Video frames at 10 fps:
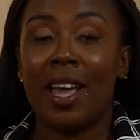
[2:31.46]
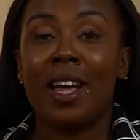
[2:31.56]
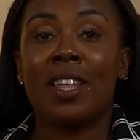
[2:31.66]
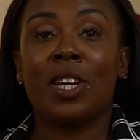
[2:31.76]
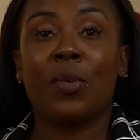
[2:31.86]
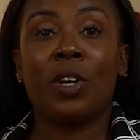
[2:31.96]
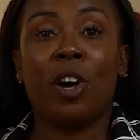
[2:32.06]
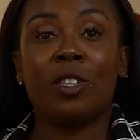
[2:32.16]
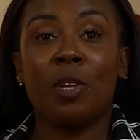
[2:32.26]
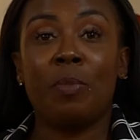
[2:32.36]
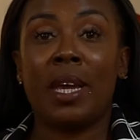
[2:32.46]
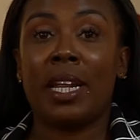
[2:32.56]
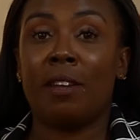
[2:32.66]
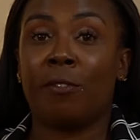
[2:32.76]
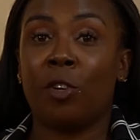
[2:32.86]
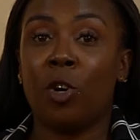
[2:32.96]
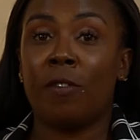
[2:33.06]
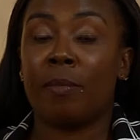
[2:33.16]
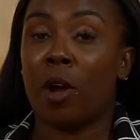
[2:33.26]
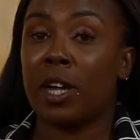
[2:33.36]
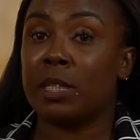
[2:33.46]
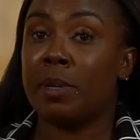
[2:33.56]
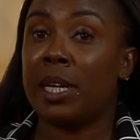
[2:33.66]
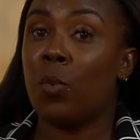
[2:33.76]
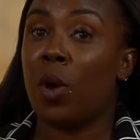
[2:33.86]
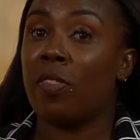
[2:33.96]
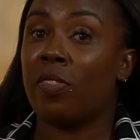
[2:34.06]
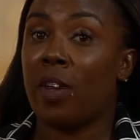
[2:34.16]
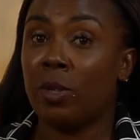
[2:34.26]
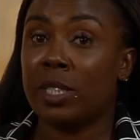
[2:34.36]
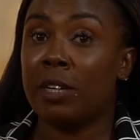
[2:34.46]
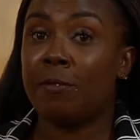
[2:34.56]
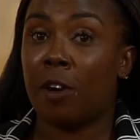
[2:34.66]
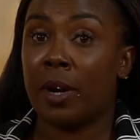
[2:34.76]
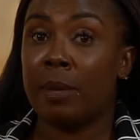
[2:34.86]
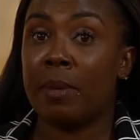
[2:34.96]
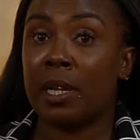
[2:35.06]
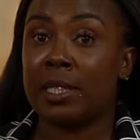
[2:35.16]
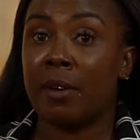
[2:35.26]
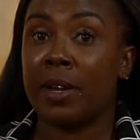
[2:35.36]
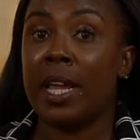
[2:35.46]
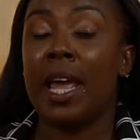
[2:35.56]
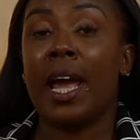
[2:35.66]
There will also be an inflow of approximately 1,000 foreign military